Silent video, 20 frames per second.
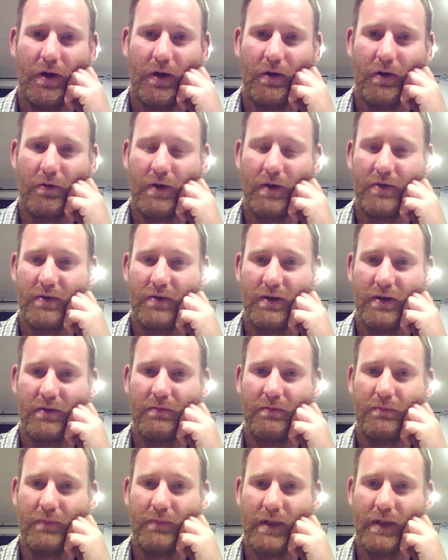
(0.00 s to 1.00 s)
grazing
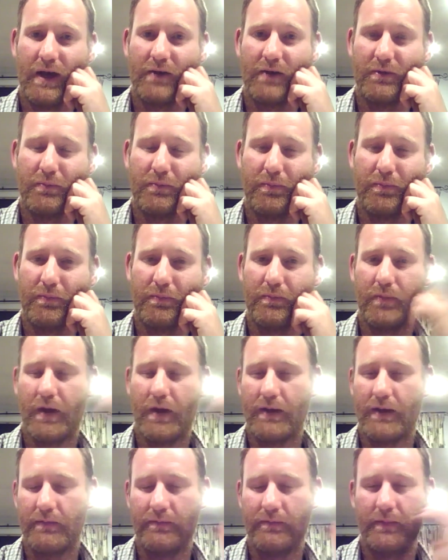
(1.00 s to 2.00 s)
in larger,
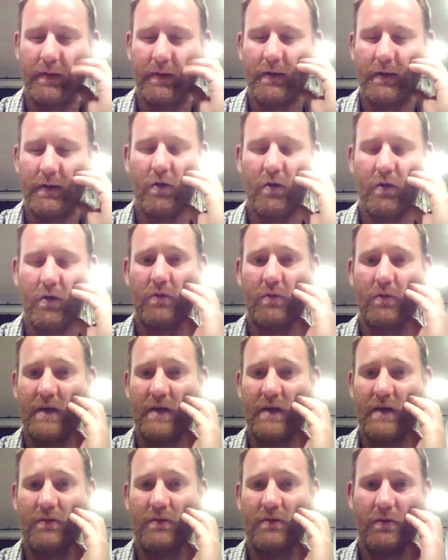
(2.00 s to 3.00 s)
like not
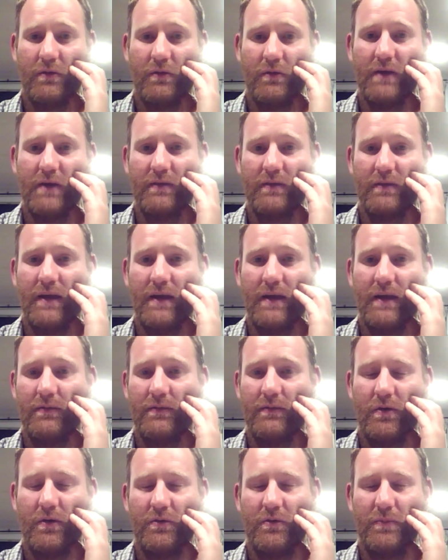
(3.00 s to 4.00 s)
rotationally grazing that,
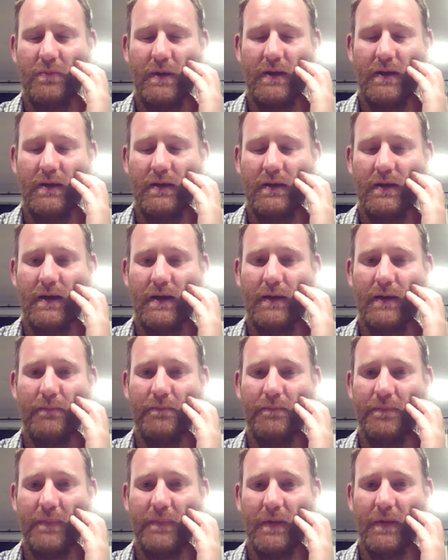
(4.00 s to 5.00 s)
so to speak,
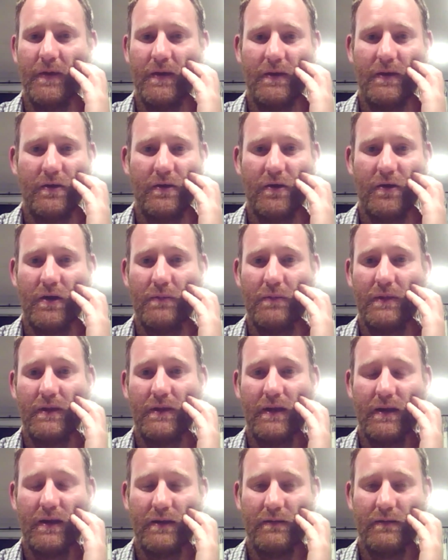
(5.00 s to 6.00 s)
you'd only be
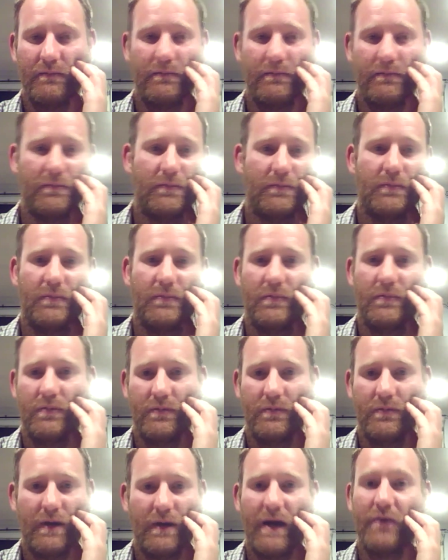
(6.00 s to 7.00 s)
getting
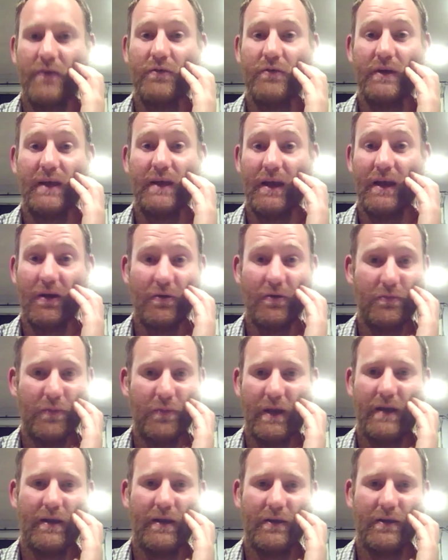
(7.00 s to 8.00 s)
100 kilos per
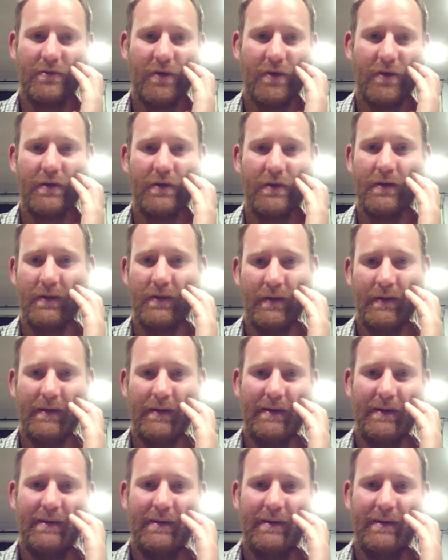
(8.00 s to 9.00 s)
hectare. So you
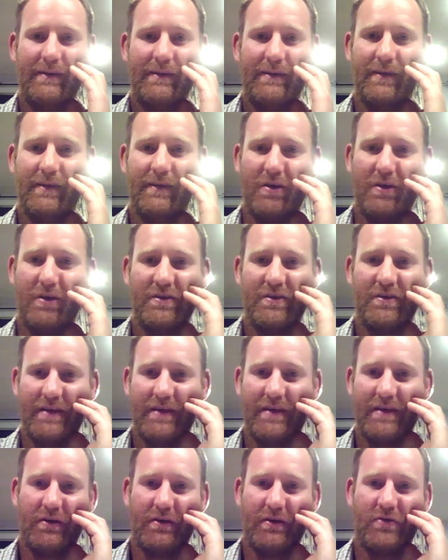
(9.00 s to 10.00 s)
can see
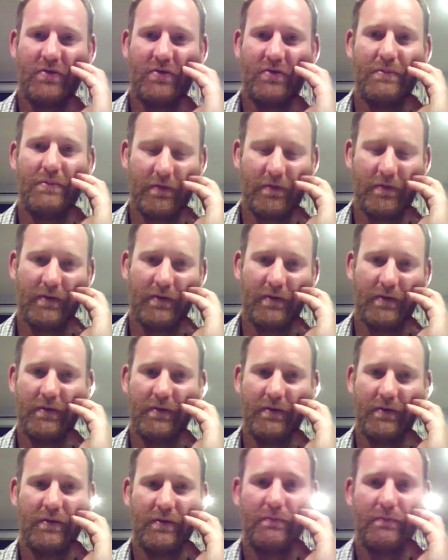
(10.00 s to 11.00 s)
the extreme
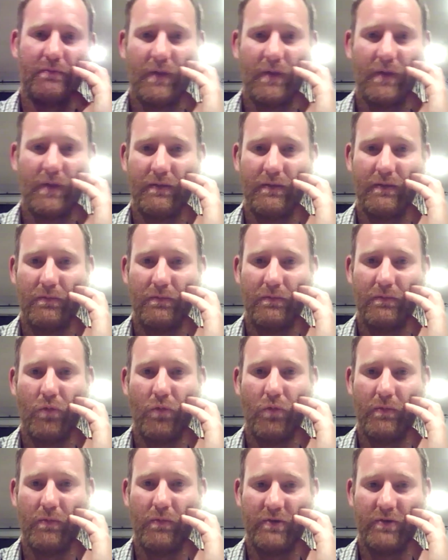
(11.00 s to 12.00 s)
differences in what
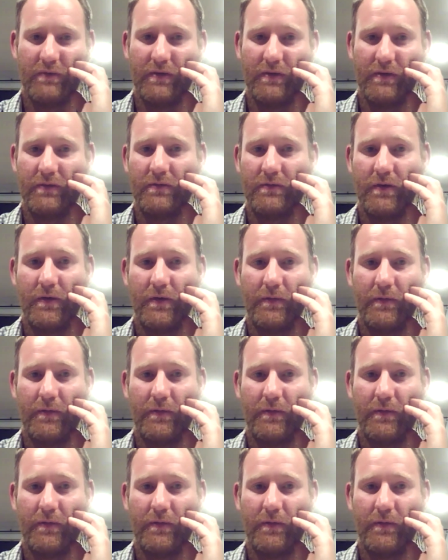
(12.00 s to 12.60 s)
we're achieving. So